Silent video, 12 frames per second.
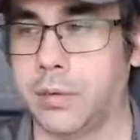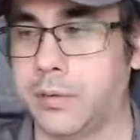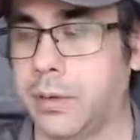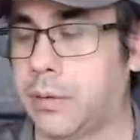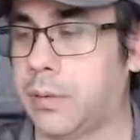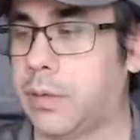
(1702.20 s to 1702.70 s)

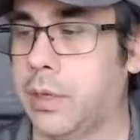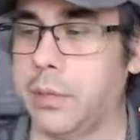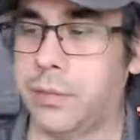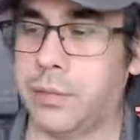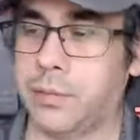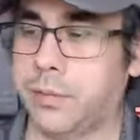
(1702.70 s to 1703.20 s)
So
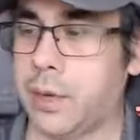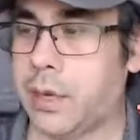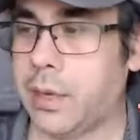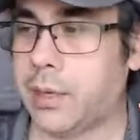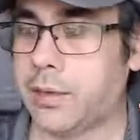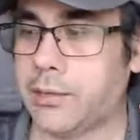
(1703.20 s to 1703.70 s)
the
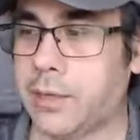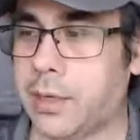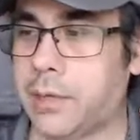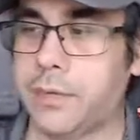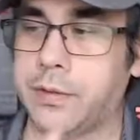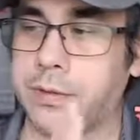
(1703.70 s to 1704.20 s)
rod
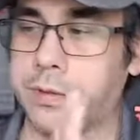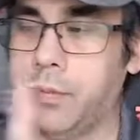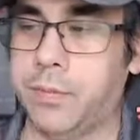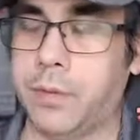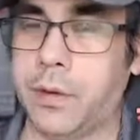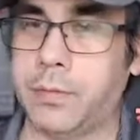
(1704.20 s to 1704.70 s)
itself is a
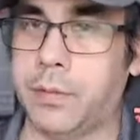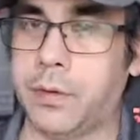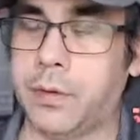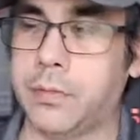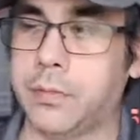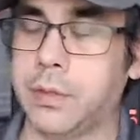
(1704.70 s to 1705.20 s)
two-part
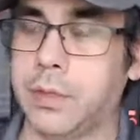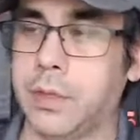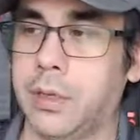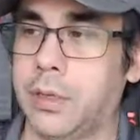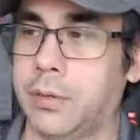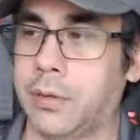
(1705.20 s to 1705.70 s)
mold.
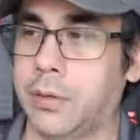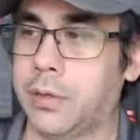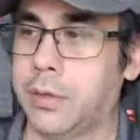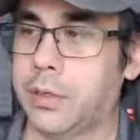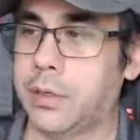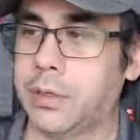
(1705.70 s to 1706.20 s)
The
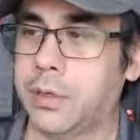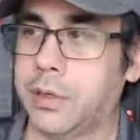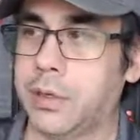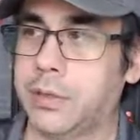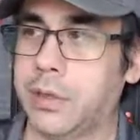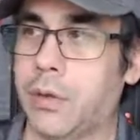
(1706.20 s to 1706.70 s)
hook
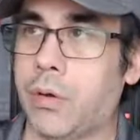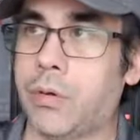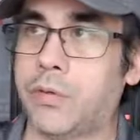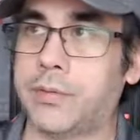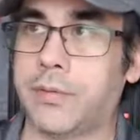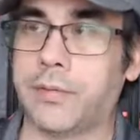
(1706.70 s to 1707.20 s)
that
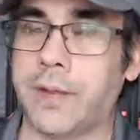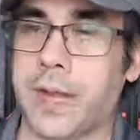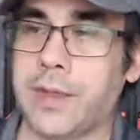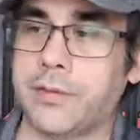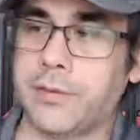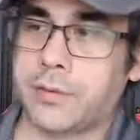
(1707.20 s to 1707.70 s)
holds the
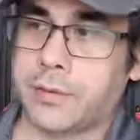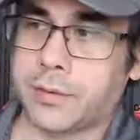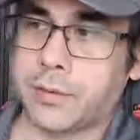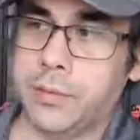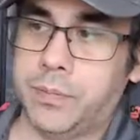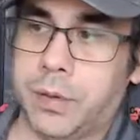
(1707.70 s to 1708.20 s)
flasks is
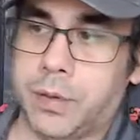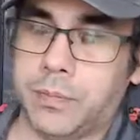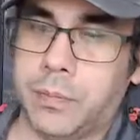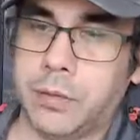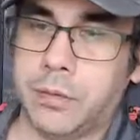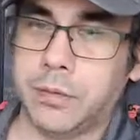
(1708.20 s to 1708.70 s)
a two-part
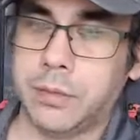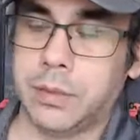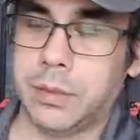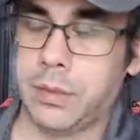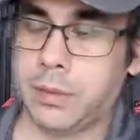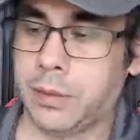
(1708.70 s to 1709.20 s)
mold.
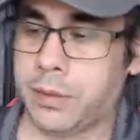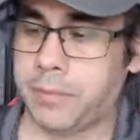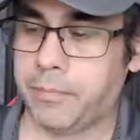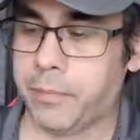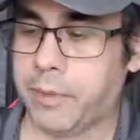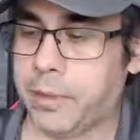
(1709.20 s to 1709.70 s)

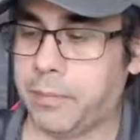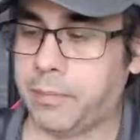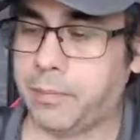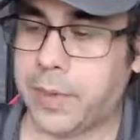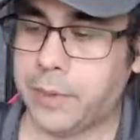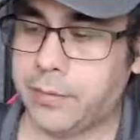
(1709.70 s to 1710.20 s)
The
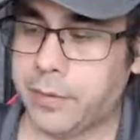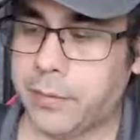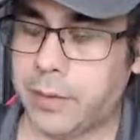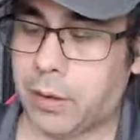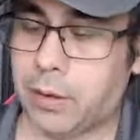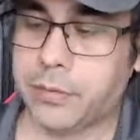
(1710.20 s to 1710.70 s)
base of
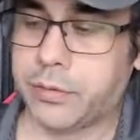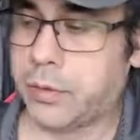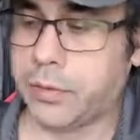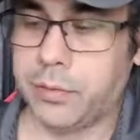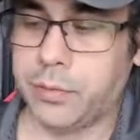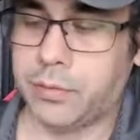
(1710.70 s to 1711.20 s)
it
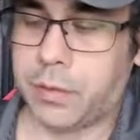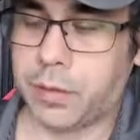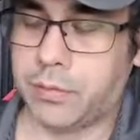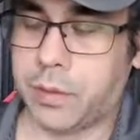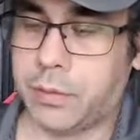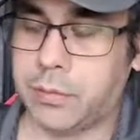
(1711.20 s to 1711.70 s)
also
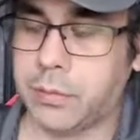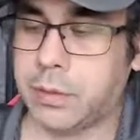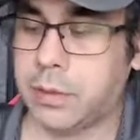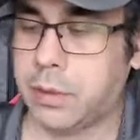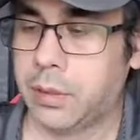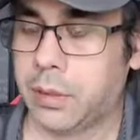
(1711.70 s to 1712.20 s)
two-part mold.
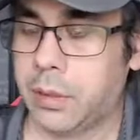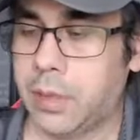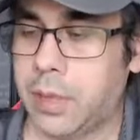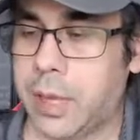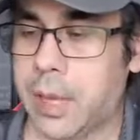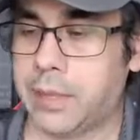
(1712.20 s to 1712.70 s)

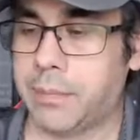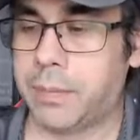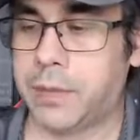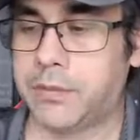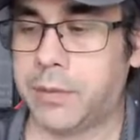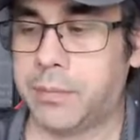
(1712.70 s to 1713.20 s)
And the
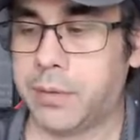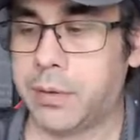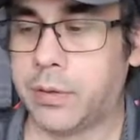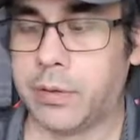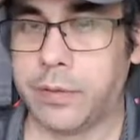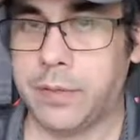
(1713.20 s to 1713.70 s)
Bunsen
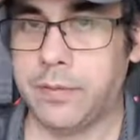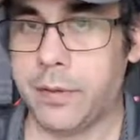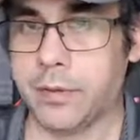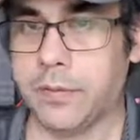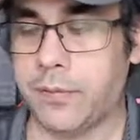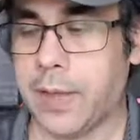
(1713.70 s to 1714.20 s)
burner, even
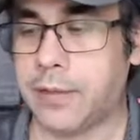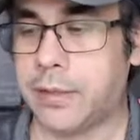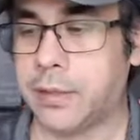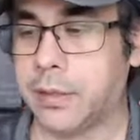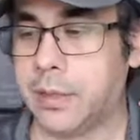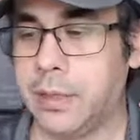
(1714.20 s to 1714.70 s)
though it's
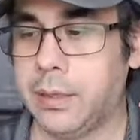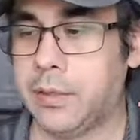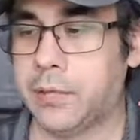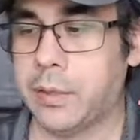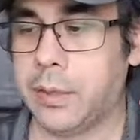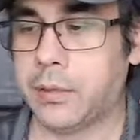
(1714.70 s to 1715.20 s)
fancy looking,
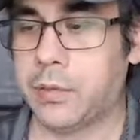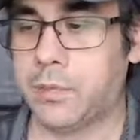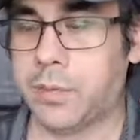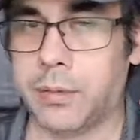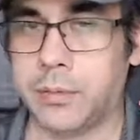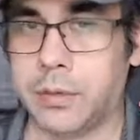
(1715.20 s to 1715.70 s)
it will be a
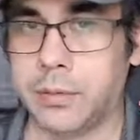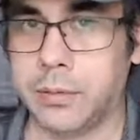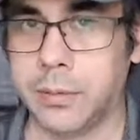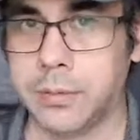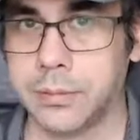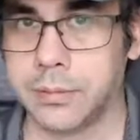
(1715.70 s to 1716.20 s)
two-part
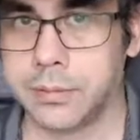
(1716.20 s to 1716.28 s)
mold.